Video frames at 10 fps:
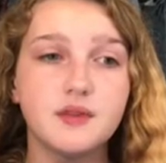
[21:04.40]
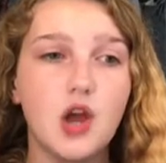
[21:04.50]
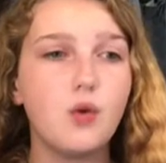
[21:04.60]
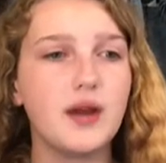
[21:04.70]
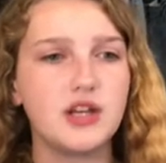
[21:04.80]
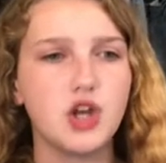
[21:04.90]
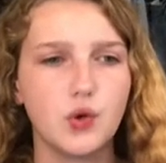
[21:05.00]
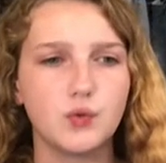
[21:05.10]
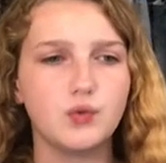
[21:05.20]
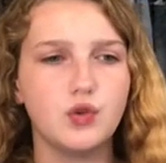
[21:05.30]
Oh wait, no,
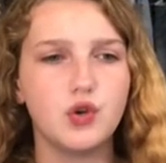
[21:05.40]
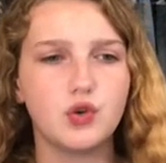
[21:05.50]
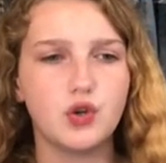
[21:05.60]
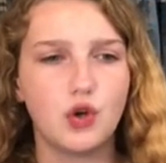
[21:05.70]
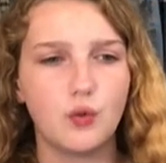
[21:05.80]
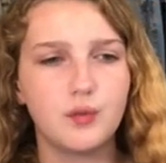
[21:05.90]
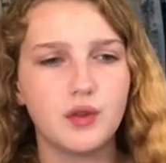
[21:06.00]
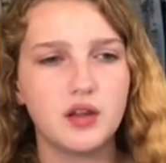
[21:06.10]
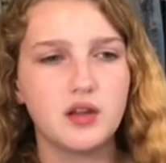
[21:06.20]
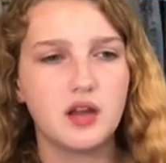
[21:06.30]
no, no, no.
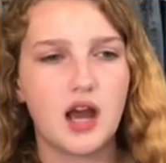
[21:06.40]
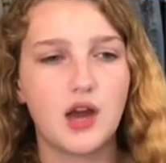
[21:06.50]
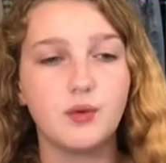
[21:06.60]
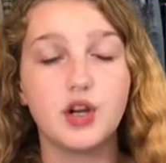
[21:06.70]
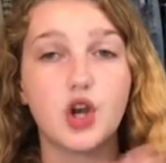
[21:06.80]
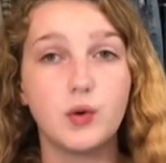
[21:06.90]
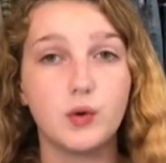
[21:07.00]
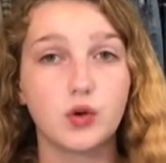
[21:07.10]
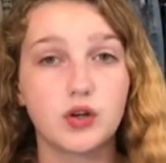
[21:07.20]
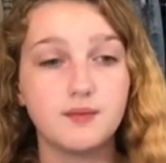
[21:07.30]
I want to go in
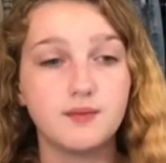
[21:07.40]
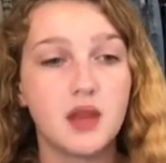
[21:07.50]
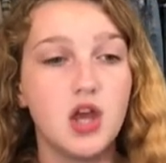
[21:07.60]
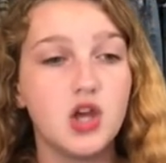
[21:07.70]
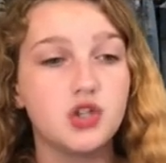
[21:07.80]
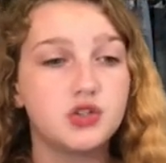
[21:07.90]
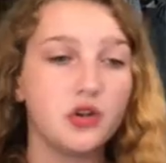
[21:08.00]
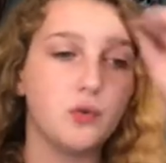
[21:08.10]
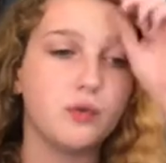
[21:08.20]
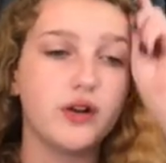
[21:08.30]
order.
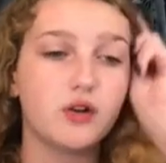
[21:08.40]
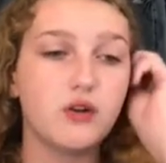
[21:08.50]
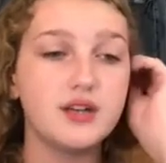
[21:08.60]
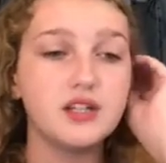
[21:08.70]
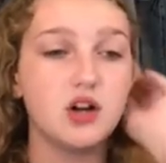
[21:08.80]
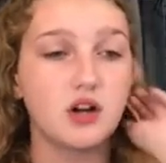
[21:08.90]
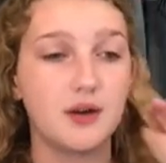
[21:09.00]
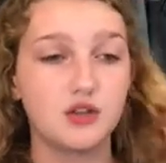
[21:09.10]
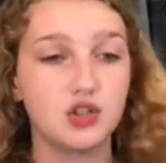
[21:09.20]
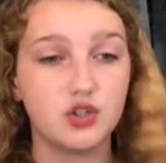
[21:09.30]
So we are going to talk
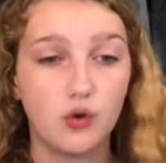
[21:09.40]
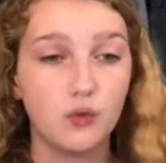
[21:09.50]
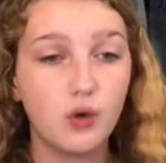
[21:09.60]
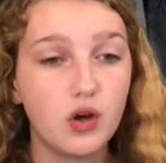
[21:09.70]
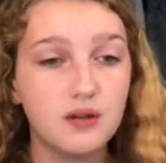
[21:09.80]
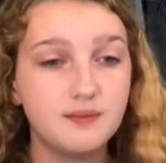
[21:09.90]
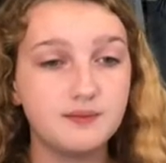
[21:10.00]
about Stonewall.